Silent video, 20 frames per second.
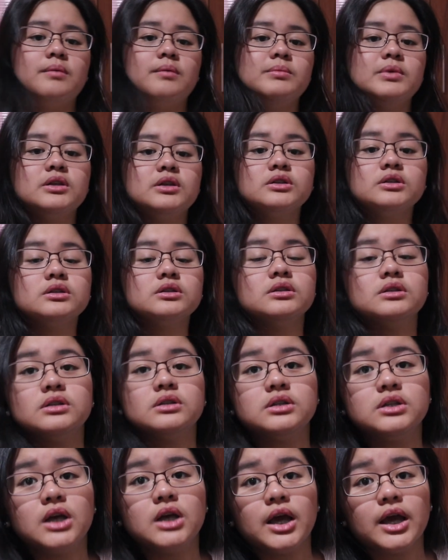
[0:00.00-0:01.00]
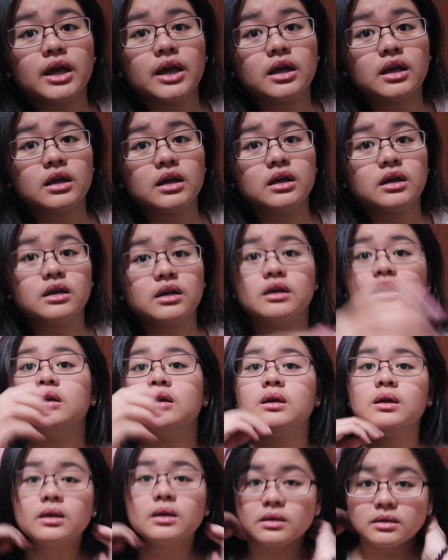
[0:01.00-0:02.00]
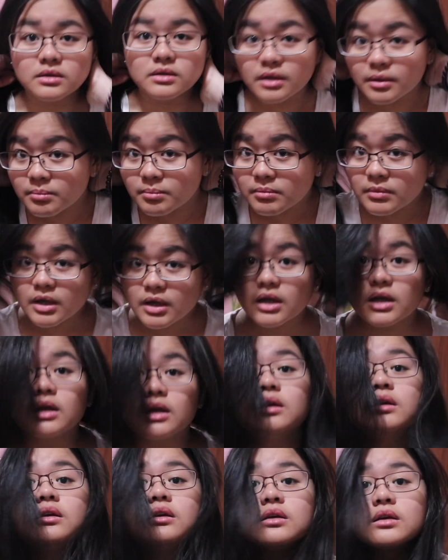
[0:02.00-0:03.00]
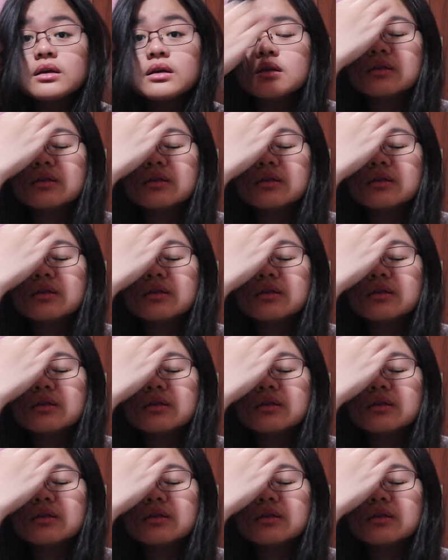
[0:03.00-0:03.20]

me just check mic